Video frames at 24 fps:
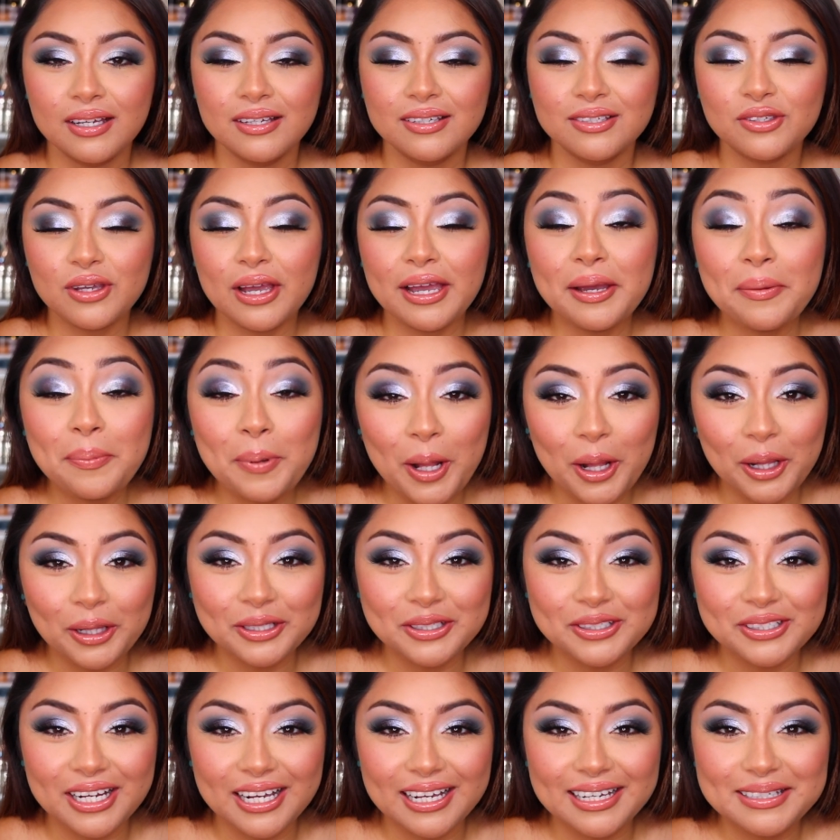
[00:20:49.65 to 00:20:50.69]
So I
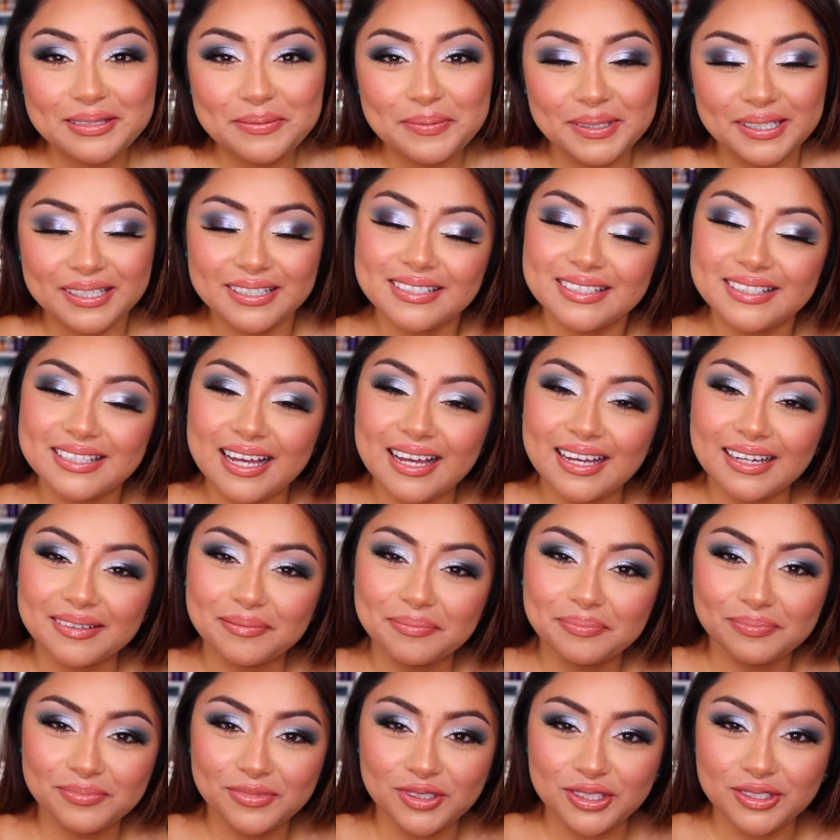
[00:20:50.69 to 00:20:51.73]
apologize because
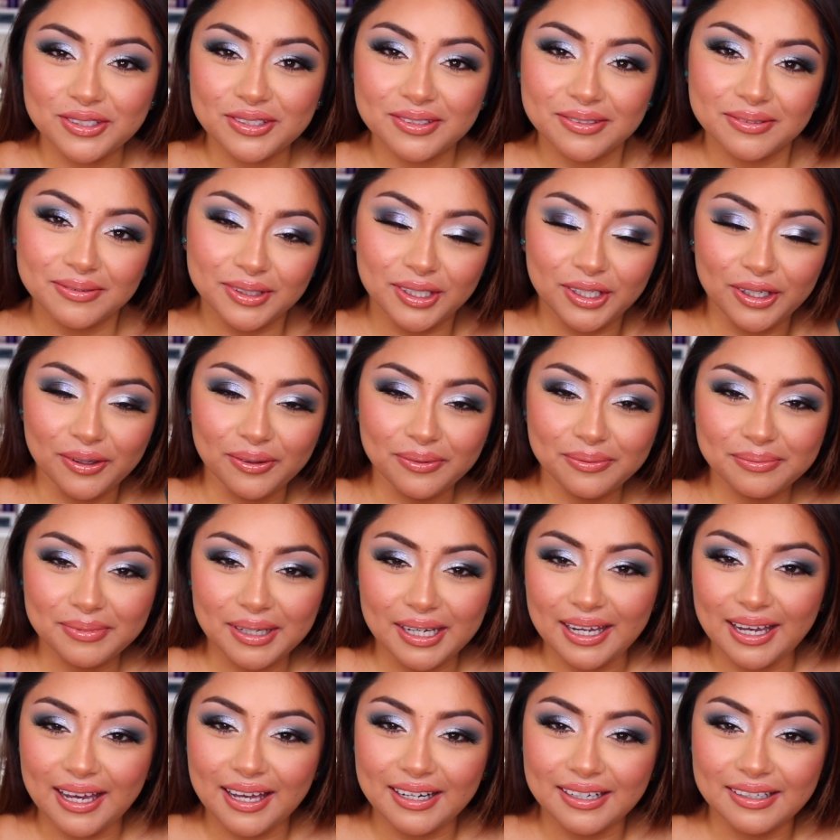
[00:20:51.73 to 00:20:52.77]
that just, you know, I
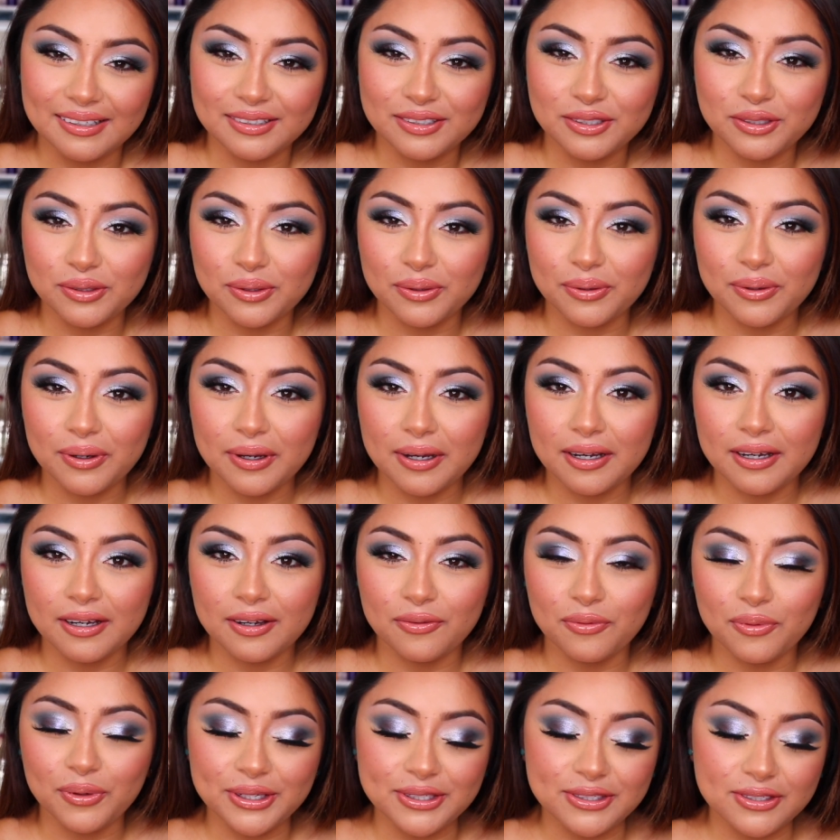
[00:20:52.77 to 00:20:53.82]
had to do a
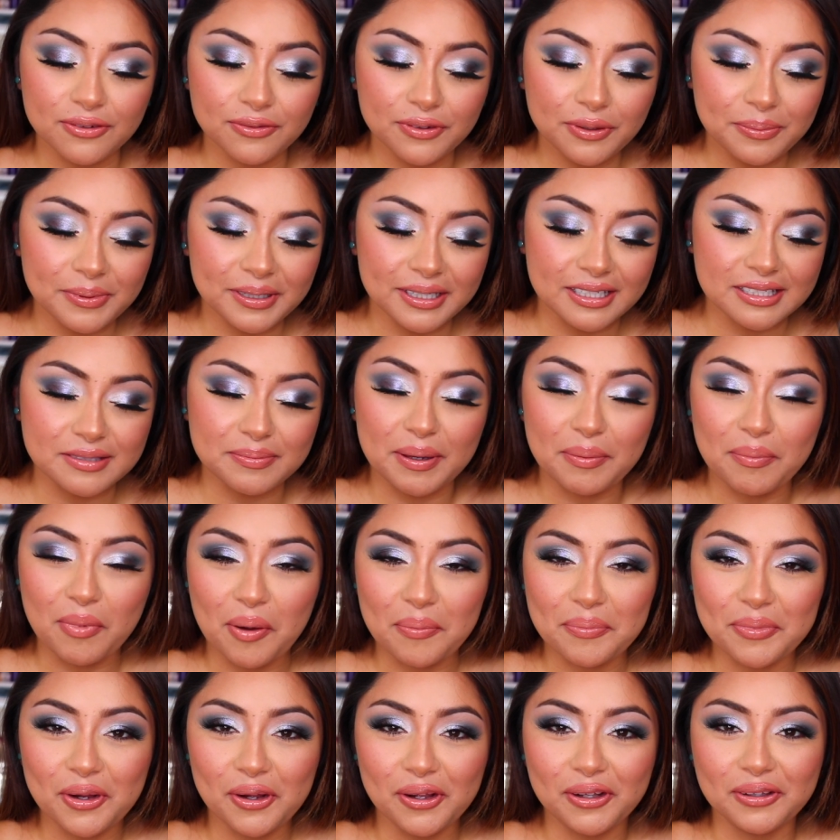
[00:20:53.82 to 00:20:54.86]
voiceover because my
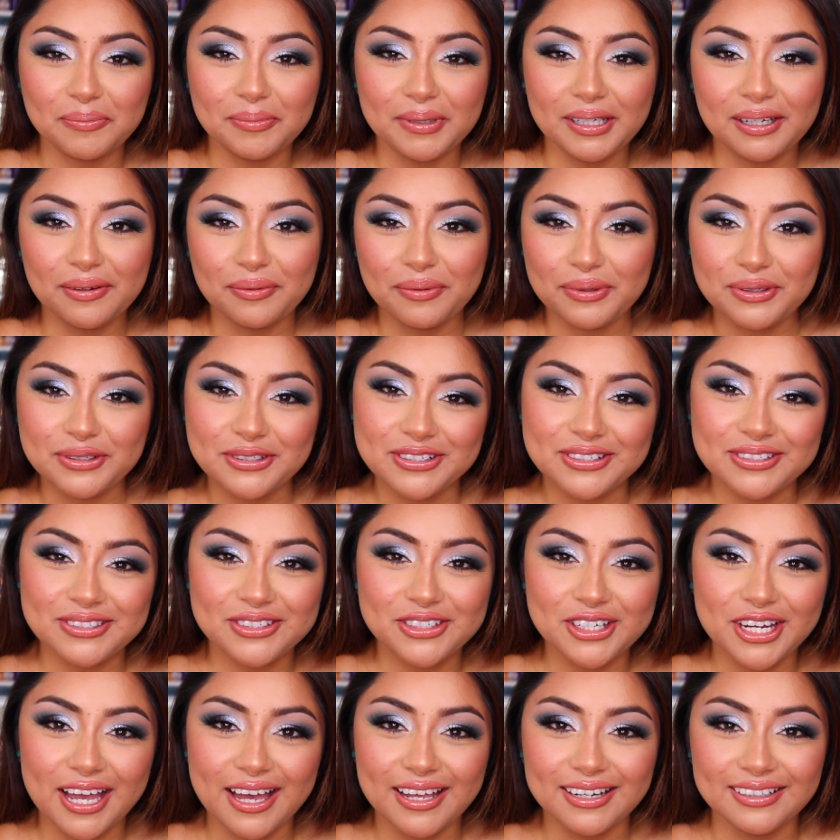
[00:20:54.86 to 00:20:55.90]
mom called me and we are just
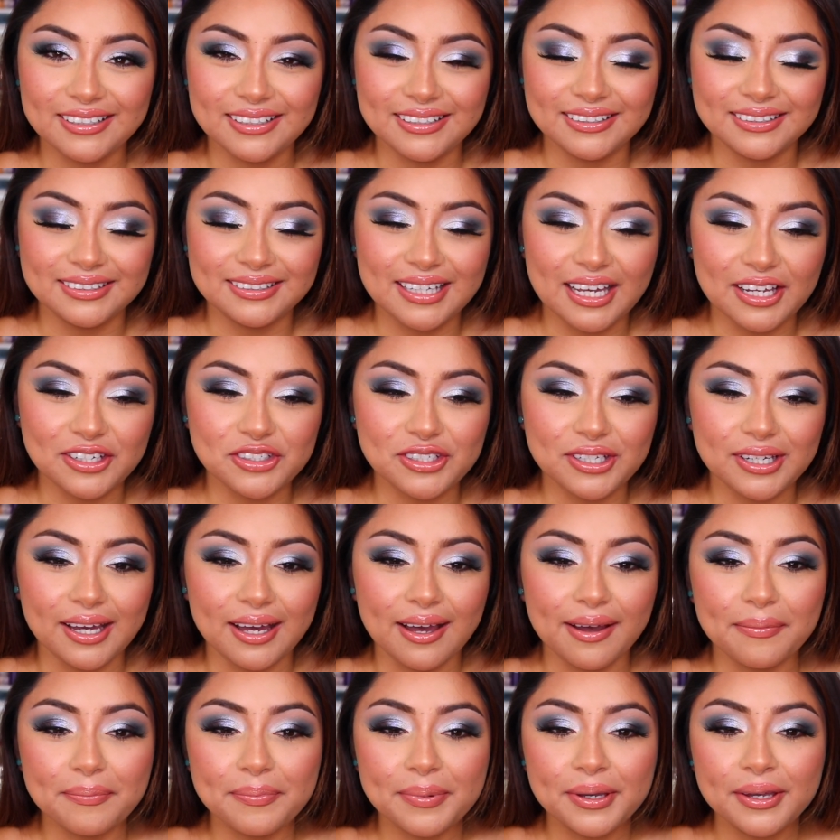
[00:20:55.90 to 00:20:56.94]
chatting, catching
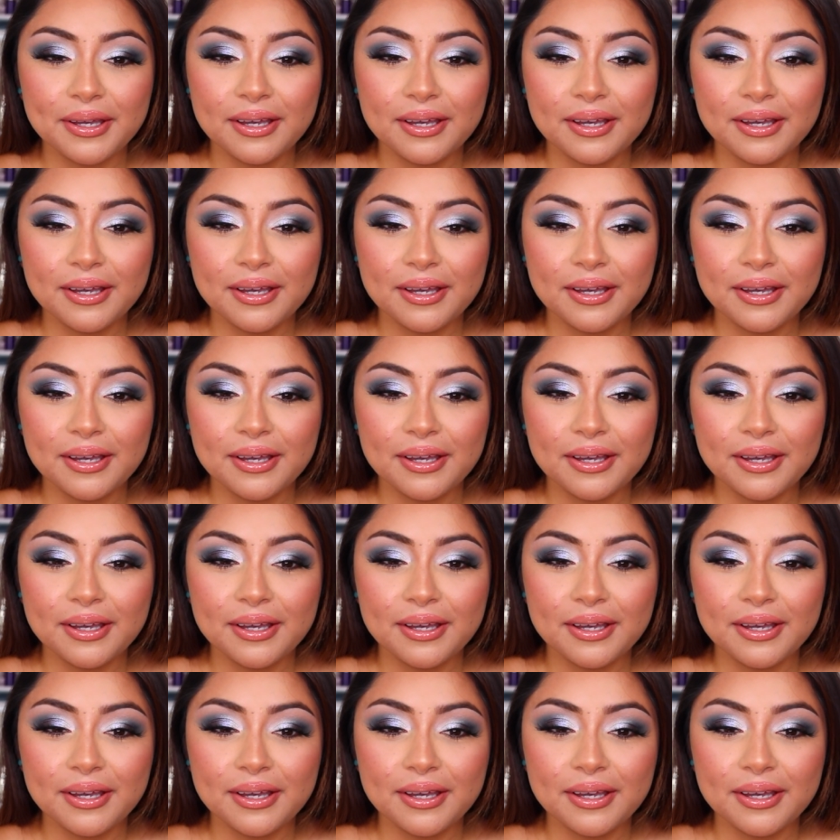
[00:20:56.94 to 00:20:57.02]
up.